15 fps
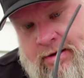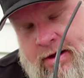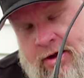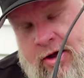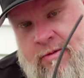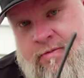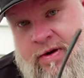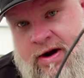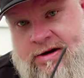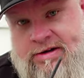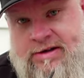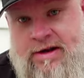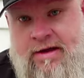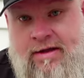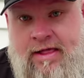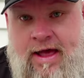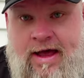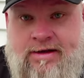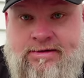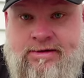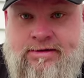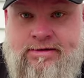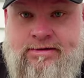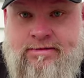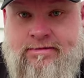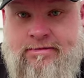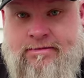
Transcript: a good pair of sunglasses